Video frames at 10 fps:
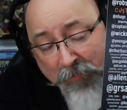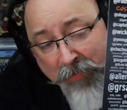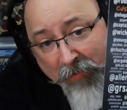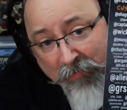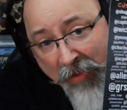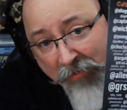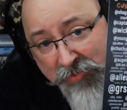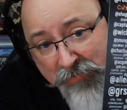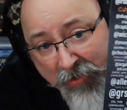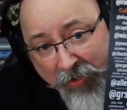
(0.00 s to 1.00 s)
that was
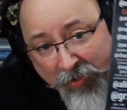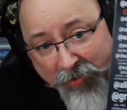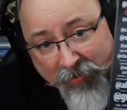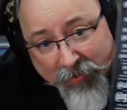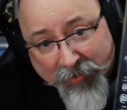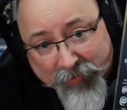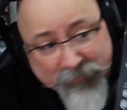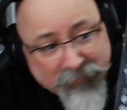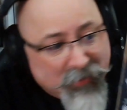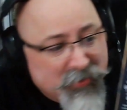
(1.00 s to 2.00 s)
my
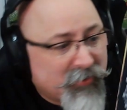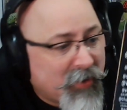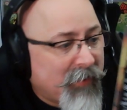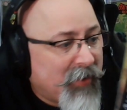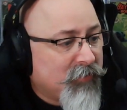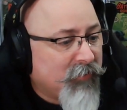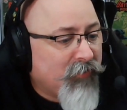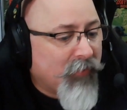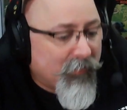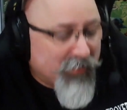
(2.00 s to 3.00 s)
Instagram handle
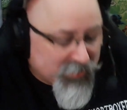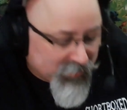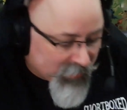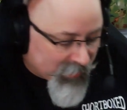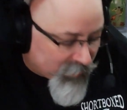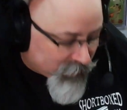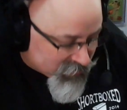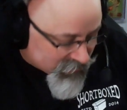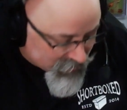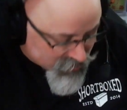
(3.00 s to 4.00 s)
before I had
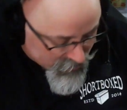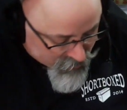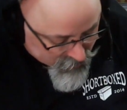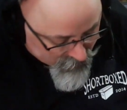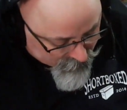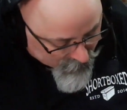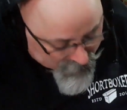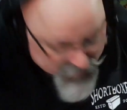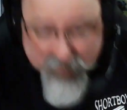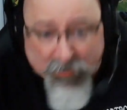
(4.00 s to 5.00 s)
recently changed it, upgraded,
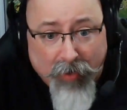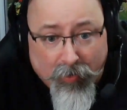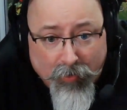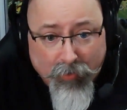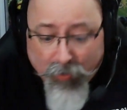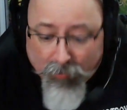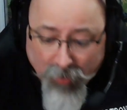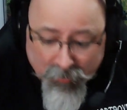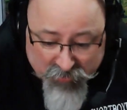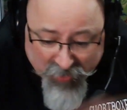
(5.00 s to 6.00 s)
but it didn't matter.
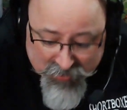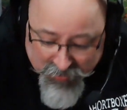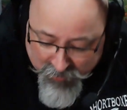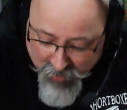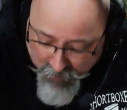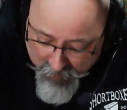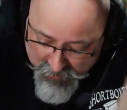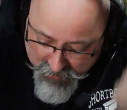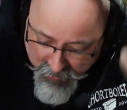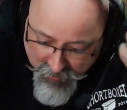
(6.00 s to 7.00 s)
Robs.fatstax of comics.